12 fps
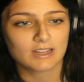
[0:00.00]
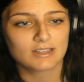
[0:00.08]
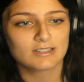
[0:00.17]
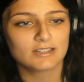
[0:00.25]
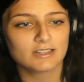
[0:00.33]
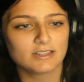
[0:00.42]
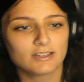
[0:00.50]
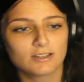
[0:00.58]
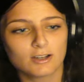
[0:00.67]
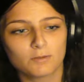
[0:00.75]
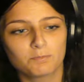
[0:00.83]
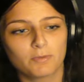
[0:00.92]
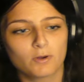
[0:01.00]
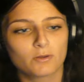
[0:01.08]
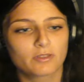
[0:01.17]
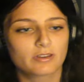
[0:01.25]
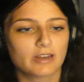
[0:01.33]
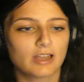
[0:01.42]
See, y'all
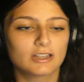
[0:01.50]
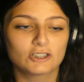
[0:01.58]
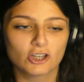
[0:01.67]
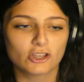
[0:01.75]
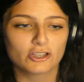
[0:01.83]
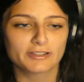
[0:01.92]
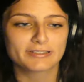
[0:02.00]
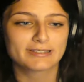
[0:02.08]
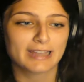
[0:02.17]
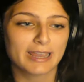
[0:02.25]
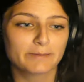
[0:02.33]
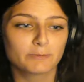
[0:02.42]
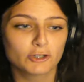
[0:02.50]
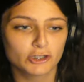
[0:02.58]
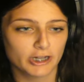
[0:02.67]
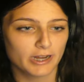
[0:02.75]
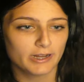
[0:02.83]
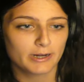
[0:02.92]
both tell each other the same
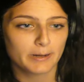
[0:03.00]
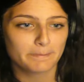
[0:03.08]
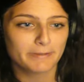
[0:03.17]
shit,